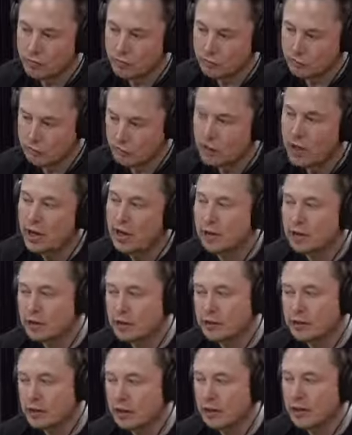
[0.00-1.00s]
Yeah, I mean,
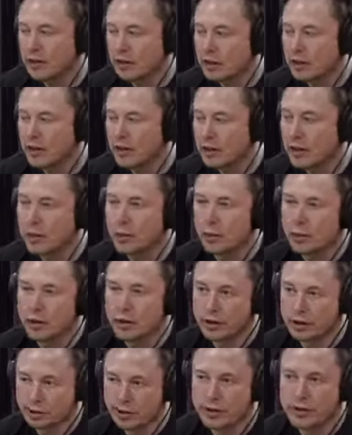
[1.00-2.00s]
there's still a lot of
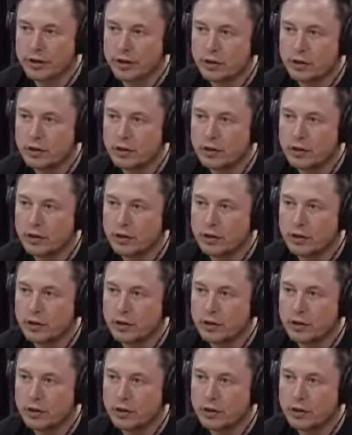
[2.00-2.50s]
work to do.